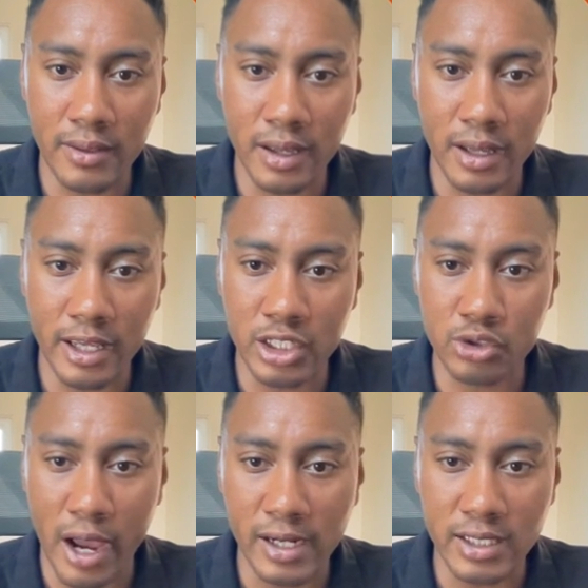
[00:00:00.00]
the
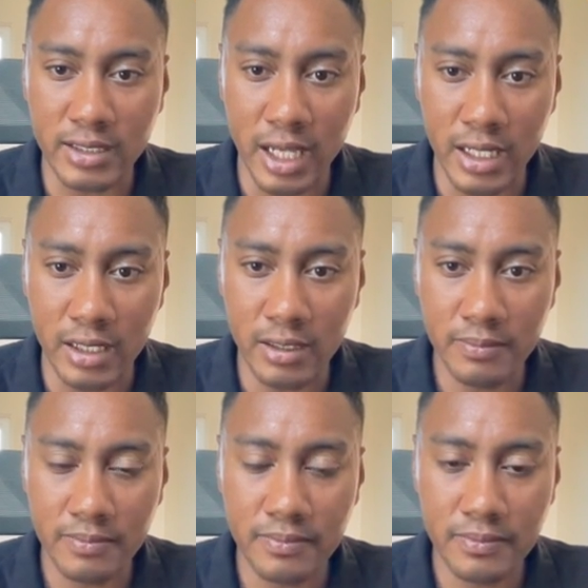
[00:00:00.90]
extracted data
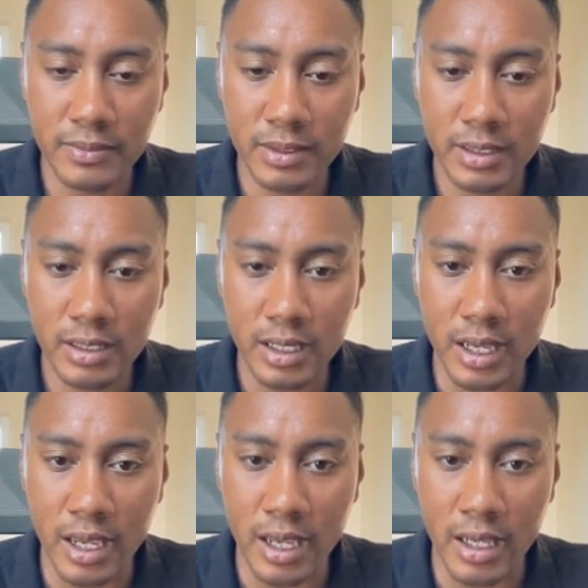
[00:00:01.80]

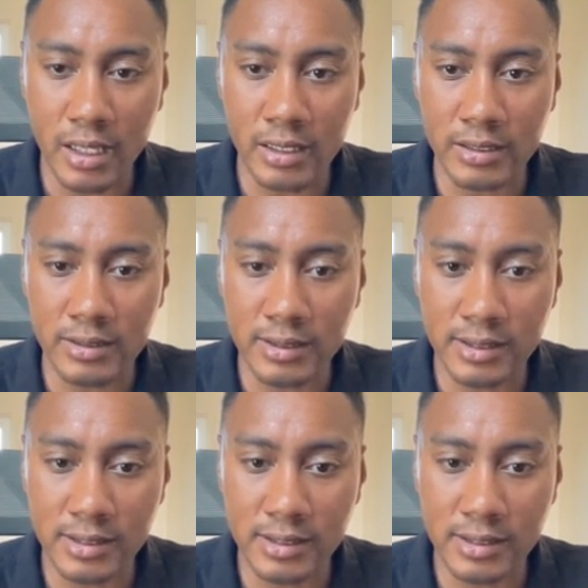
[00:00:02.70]
and